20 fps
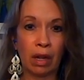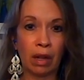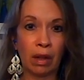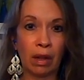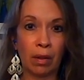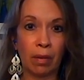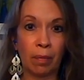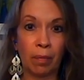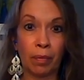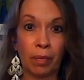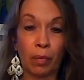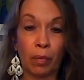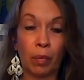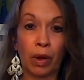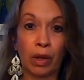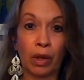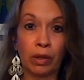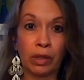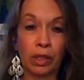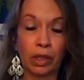
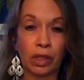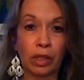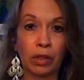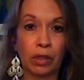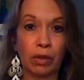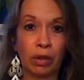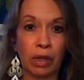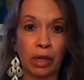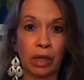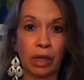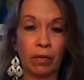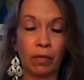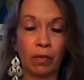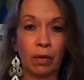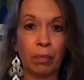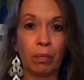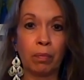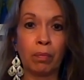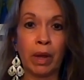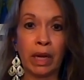wellness journey for
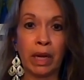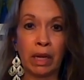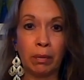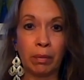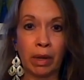many,